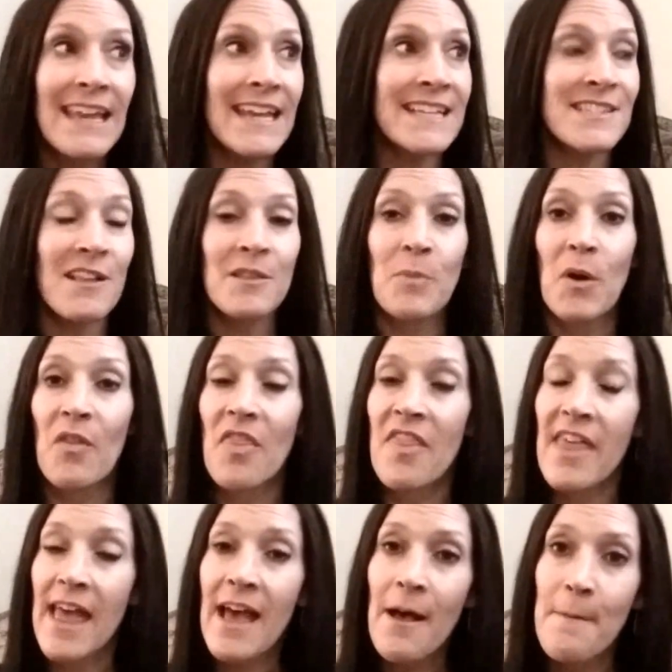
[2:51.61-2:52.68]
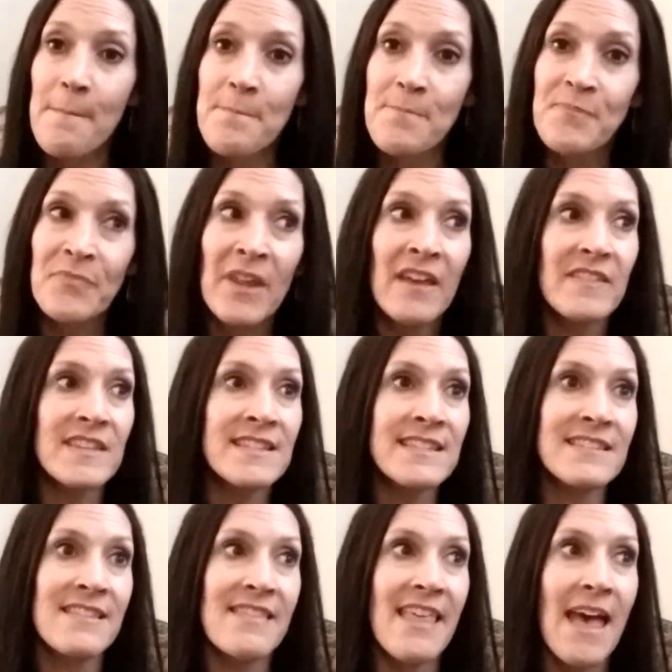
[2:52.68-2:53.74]
It's all about them. This
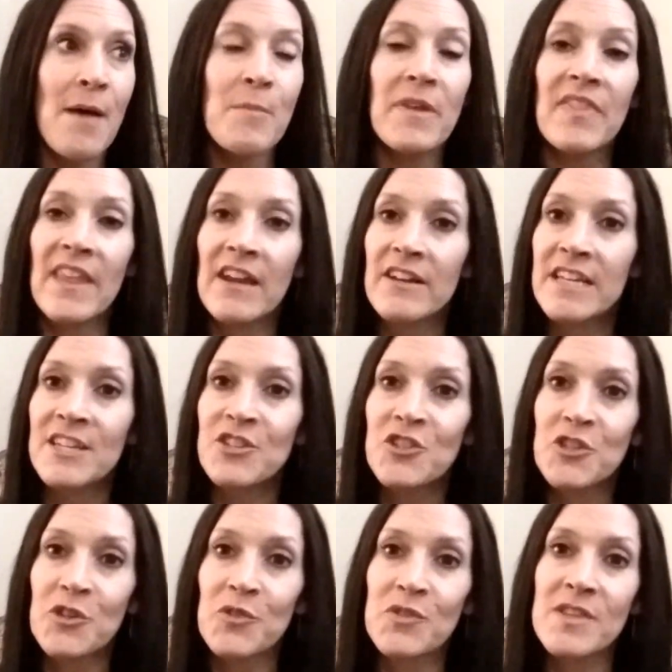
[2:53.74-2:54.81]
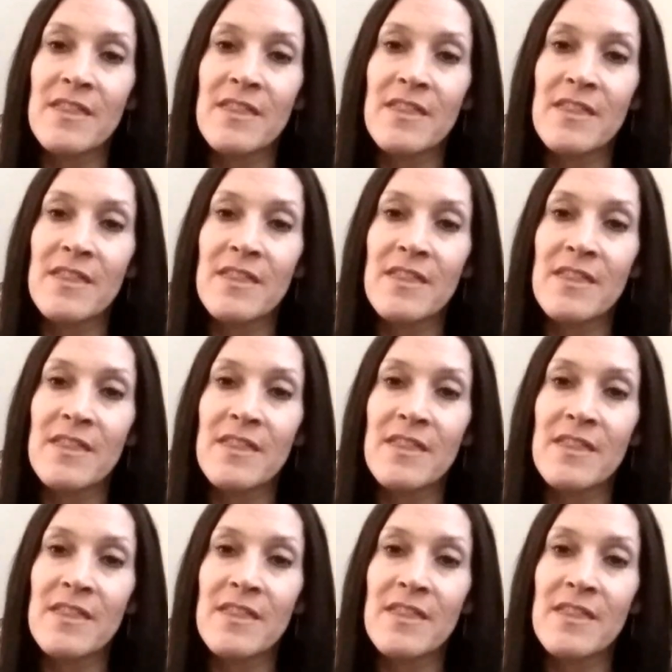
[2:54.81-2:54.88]
is them and their issues.